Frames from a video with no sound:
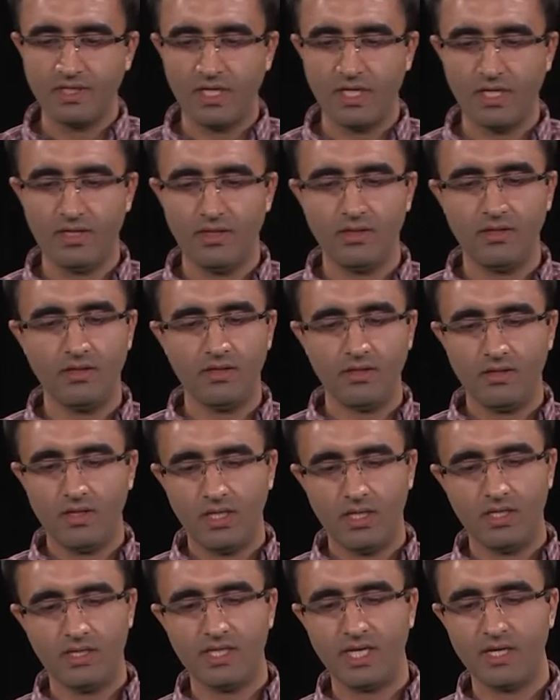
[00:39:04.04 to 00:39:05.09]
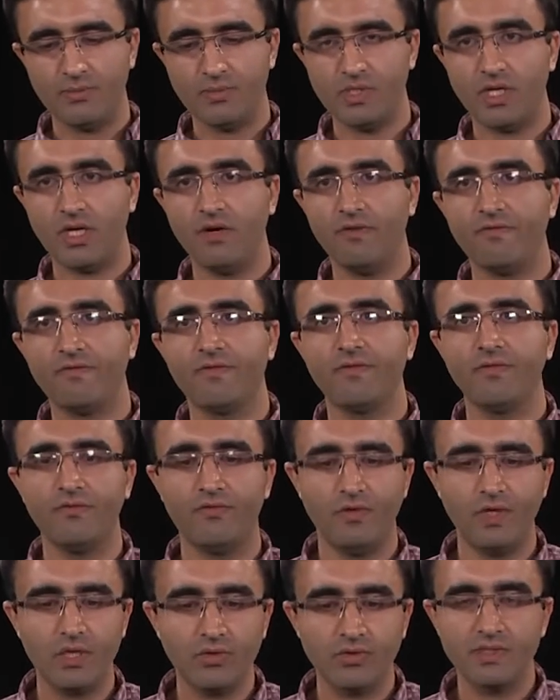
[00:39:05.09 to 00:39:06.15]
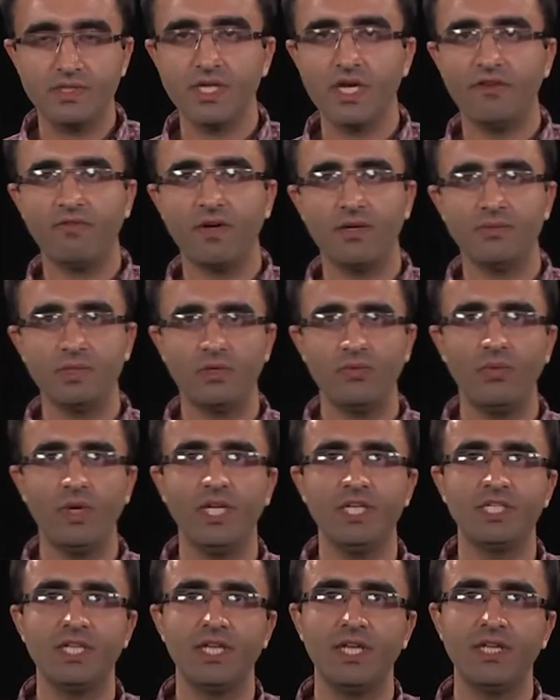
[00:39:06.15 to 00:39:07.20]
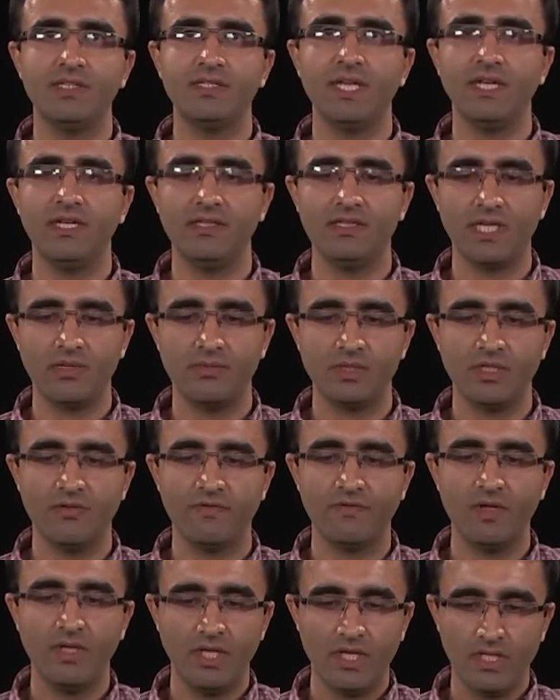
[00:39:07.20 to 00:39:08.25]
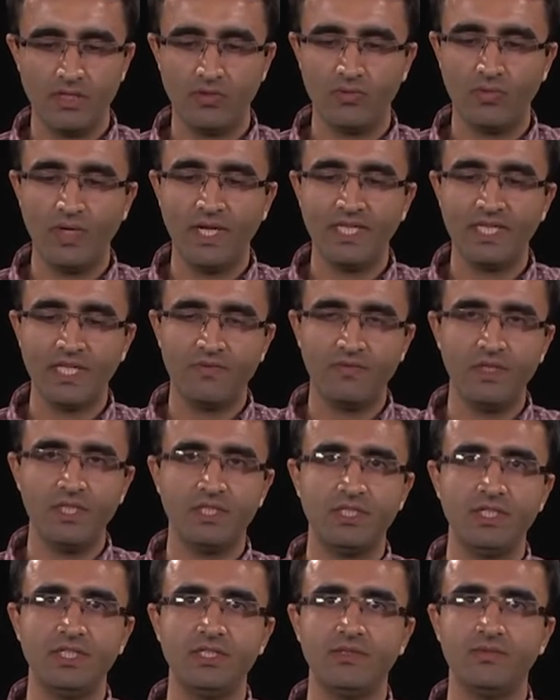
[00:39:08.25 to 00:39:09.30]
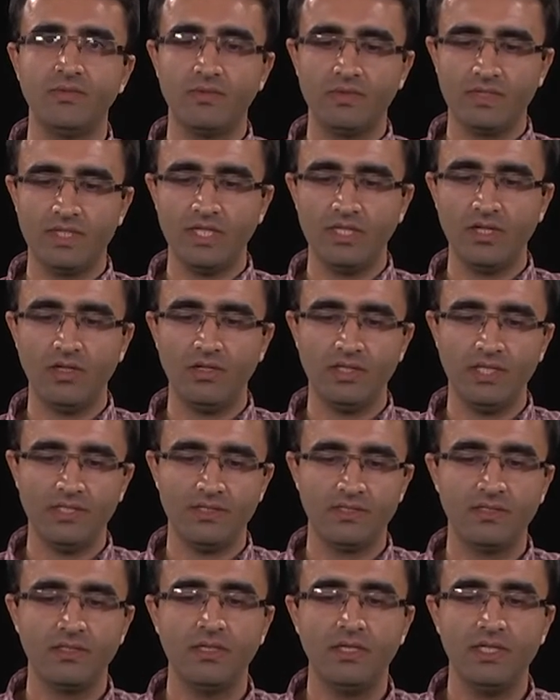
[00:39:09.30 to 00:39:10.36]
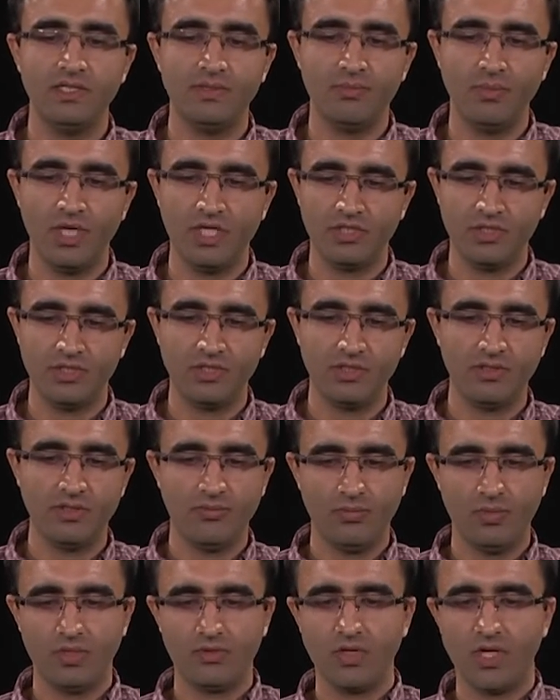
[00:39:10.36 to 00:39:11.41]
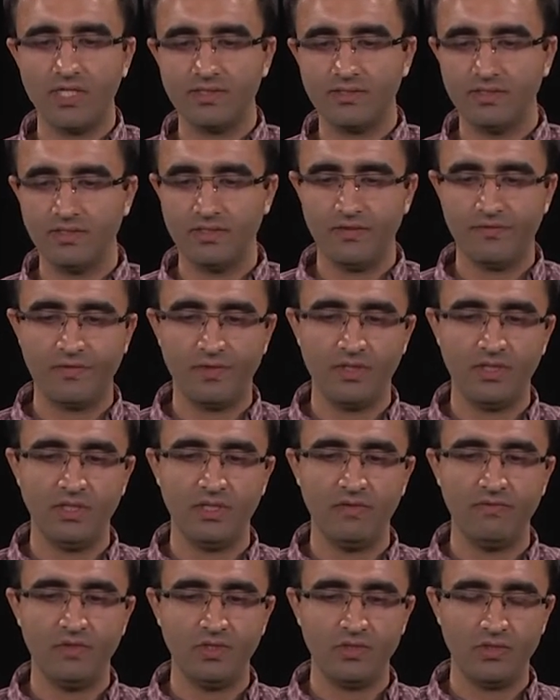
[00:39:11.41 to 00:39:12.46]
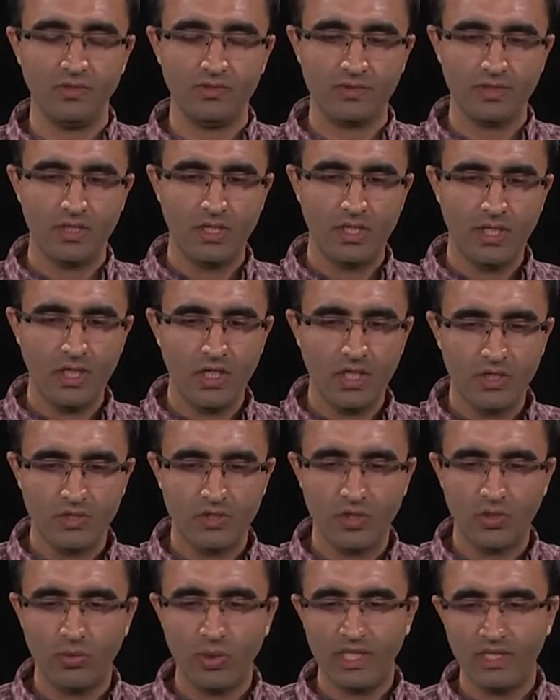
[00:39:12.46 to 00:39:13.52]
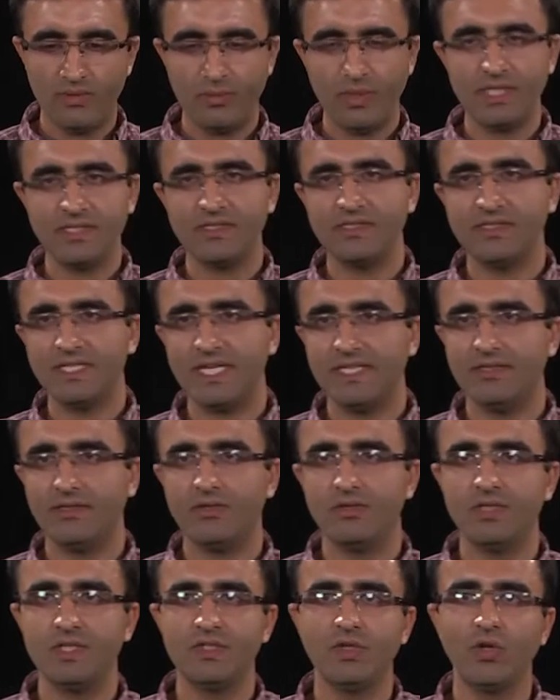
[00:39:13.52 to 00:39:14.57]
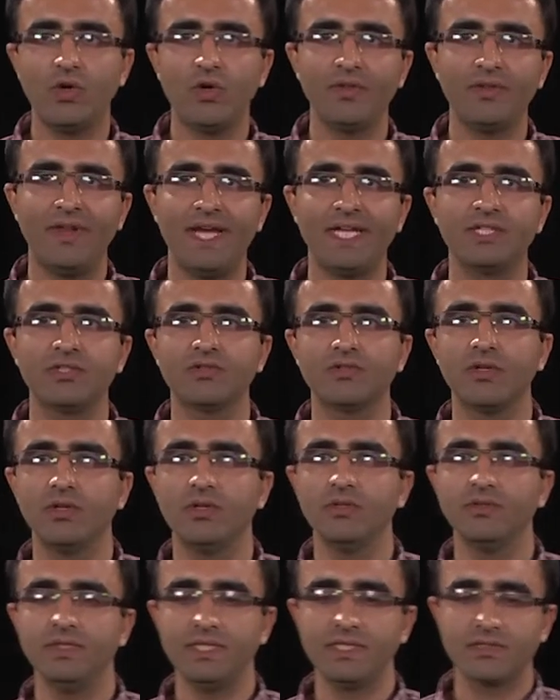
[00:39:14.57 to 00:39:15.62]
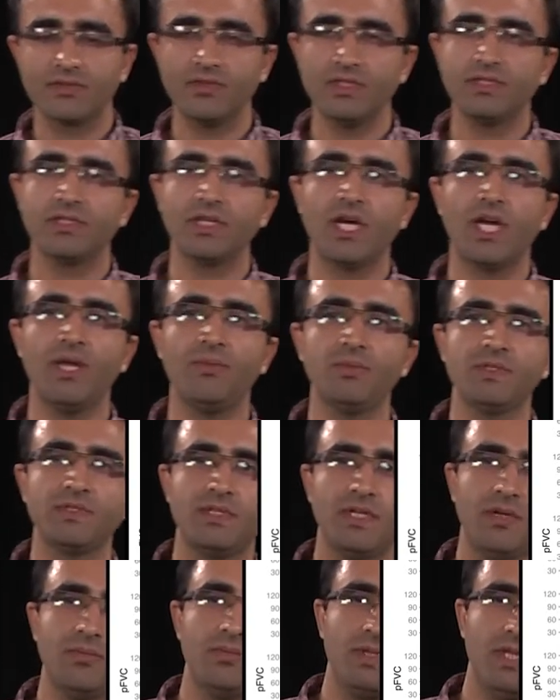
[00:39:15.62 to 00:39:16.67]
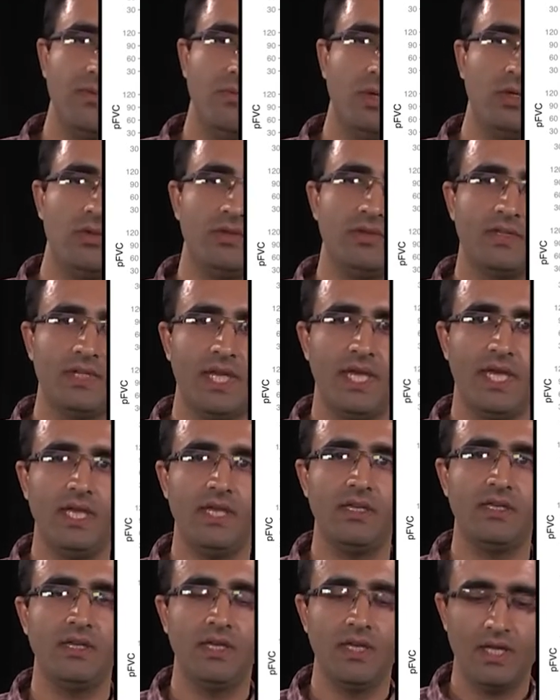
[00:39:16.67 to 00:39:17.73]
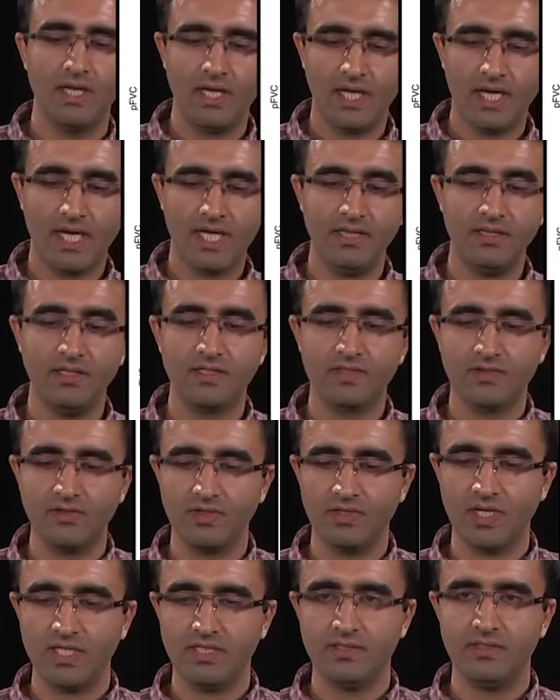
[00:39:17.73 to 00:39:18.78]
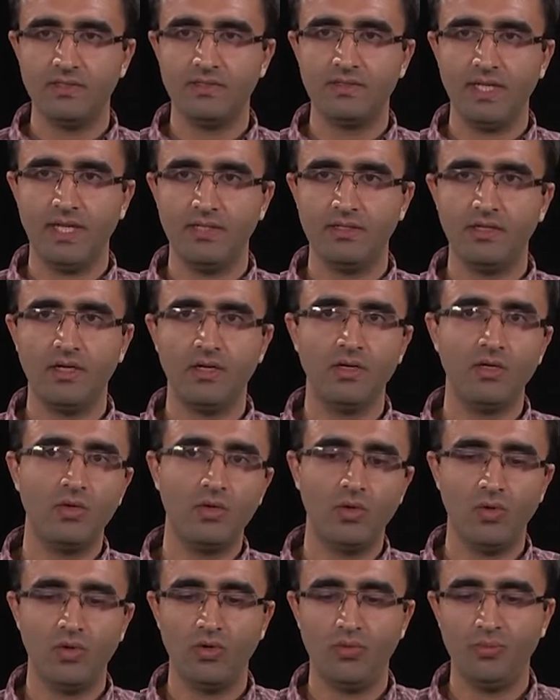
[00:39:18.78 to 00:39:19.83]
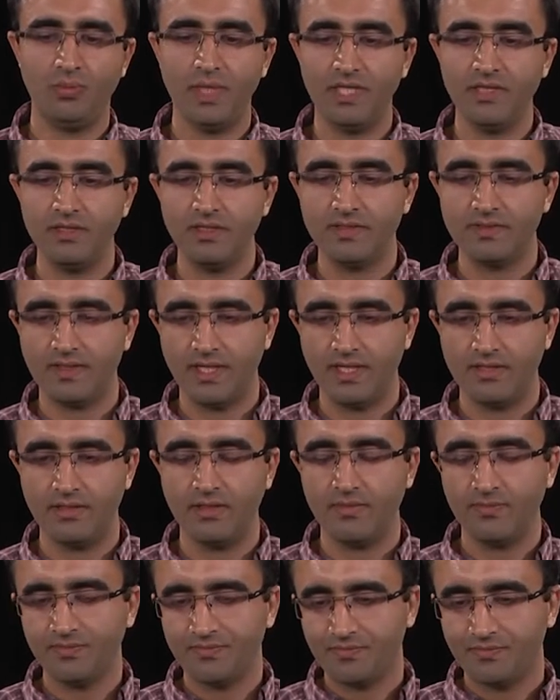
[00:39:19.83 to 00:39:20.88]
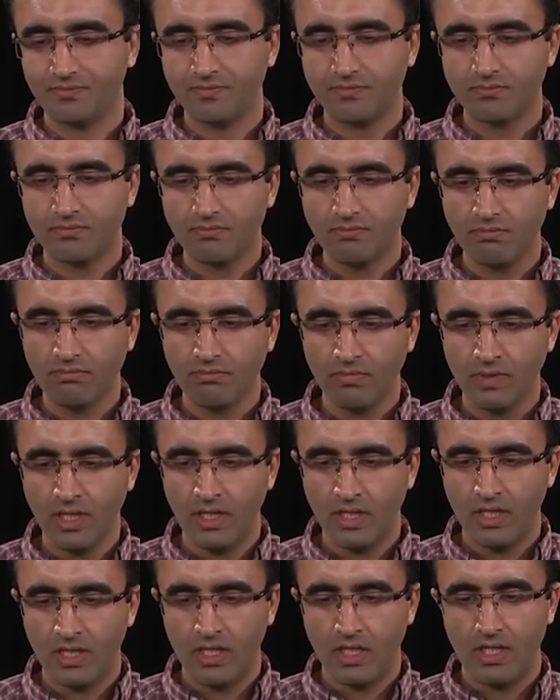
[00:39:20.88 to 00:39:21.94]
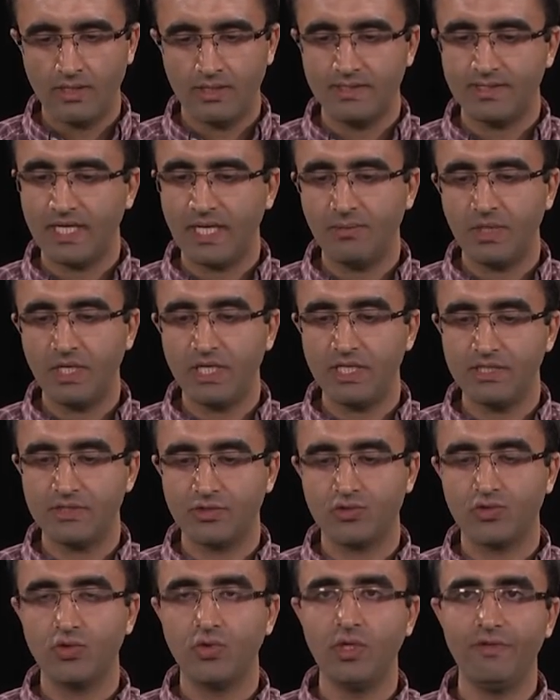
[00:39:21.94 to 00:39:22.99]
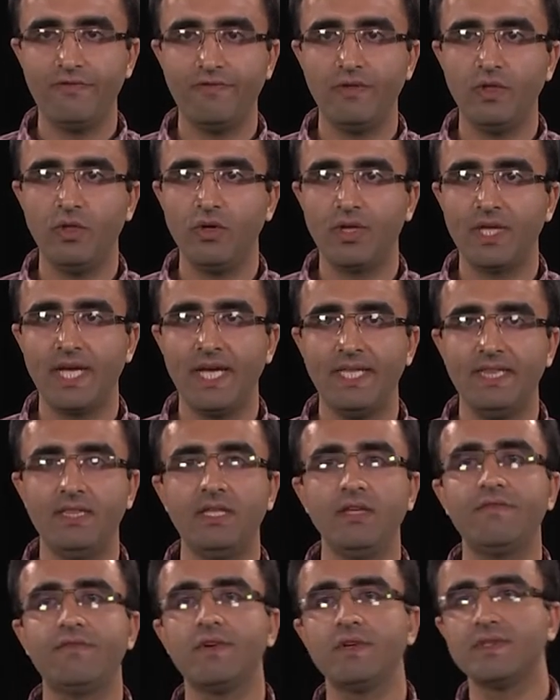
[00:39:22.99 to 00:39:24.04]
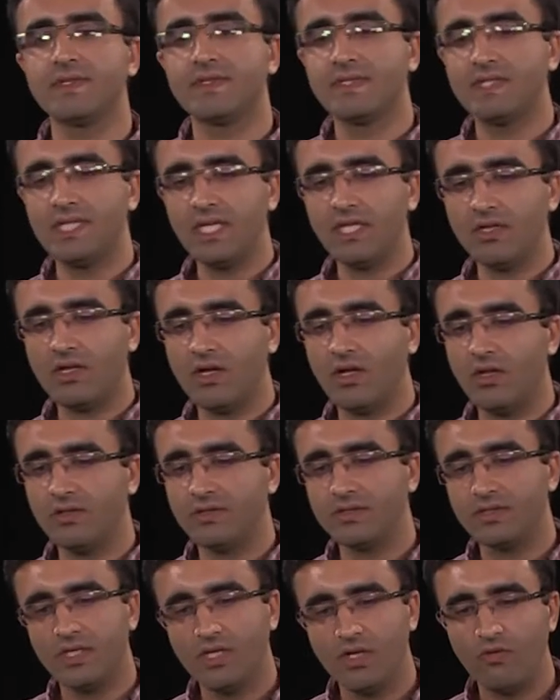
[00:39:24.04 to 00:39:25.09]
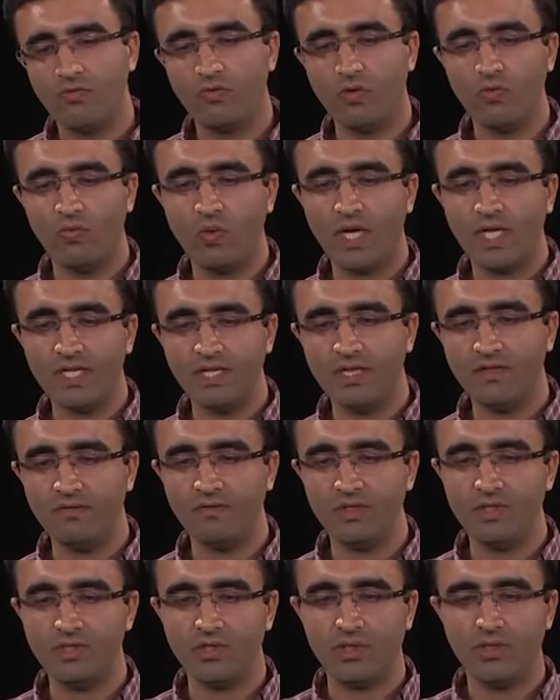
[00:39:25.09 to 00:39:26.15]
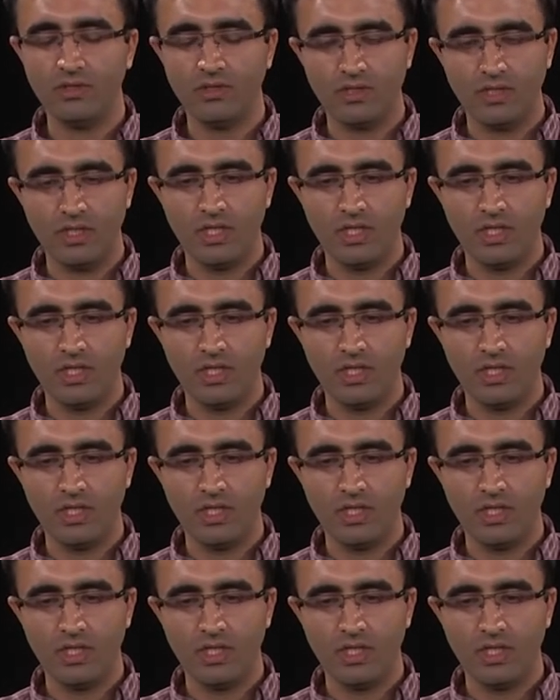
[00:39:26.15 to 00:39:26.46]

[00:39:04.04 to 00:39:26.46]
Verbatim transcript: in, in terms of frequency of observations and in terms of the rate at which this signal is, is measured across the different individuals. So what it means is that there is no natural discrete time step that we could take and discretize this data or bin this data. The same thing is true if you look at different signals for one individual.